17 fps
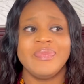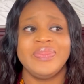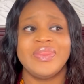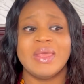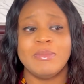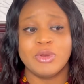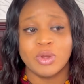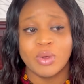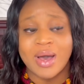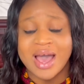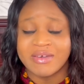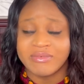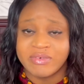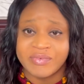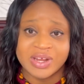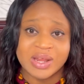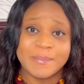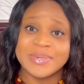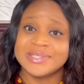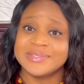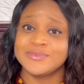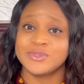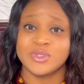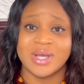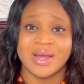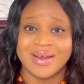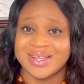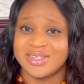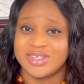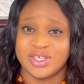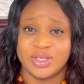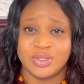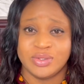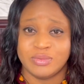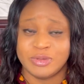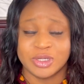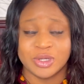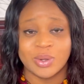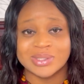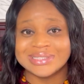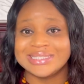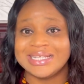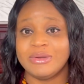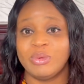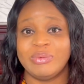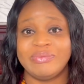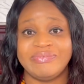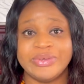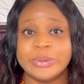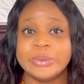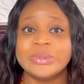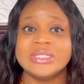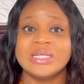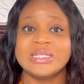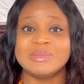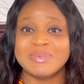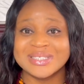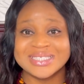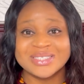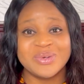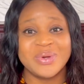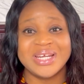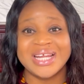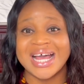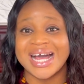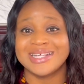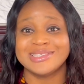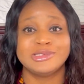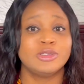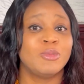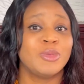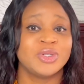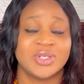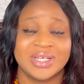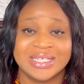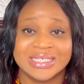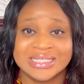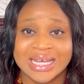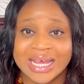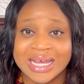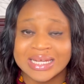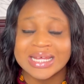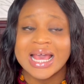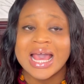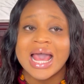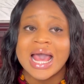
they may not agree for that person to guarantee you, because they will feel this person already has so much on his head,